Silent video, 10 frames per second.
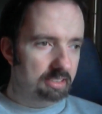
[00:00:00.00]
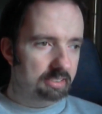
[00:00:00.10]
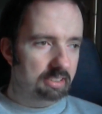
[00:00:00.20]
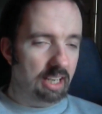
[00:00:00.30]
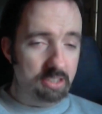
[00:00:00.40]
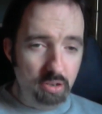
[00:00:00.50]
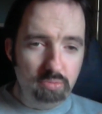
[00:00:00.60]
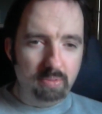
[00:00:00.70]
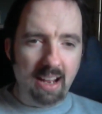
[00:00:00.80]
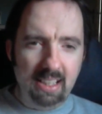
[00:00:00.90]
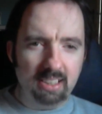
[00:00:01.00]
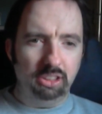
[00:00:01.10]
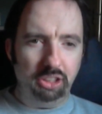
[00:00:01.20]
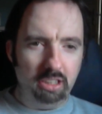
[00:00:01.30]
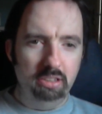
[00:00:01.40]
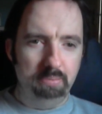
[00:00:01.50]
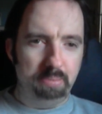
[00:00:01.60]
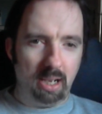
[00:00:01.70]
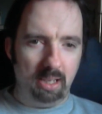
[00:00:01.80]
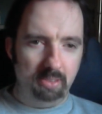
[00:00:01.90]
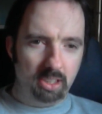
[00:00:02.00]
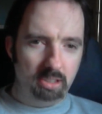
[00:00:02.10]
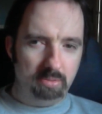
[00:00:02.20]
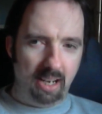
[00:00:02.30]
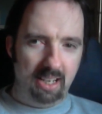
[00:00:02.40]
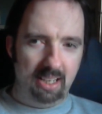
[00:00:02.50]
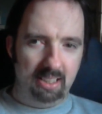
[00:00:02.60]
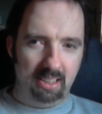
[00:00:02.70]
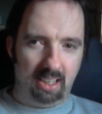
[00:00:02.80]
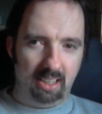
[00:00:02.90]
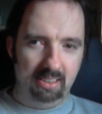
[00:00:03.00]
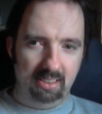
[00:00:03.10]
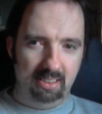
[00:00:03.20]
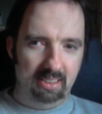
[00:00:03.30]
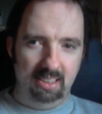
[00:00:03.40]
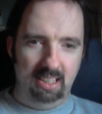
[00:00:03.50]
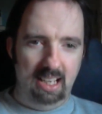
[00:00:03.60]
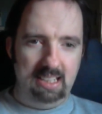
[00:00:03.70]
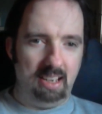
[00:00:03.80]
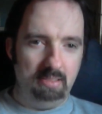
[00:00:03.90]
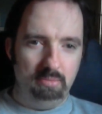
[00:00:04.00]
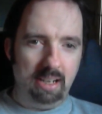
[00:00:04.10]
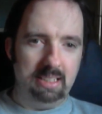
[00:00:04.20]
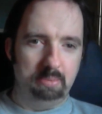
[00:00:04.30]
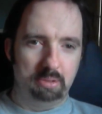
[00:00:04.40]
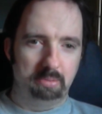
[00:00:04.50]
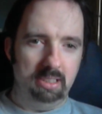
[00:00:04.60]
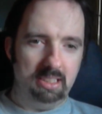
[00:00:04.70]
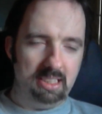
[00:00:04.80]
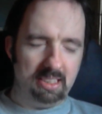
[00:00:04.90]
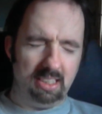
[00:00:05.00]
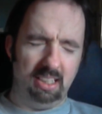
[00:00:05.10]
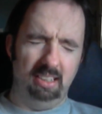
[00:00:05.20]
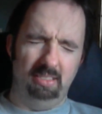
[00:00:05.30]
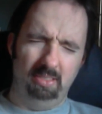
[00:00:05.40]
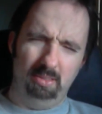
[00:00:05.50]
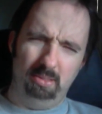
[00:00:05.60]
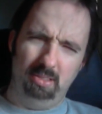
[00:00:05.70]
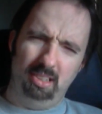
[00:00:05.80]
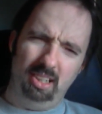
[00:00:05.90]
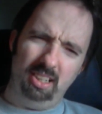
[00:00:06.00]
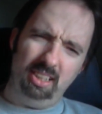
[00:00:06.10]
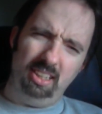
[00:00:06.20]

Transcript: I do rate the show, but I'm not going to rate it. It's unrateable because it's like, what?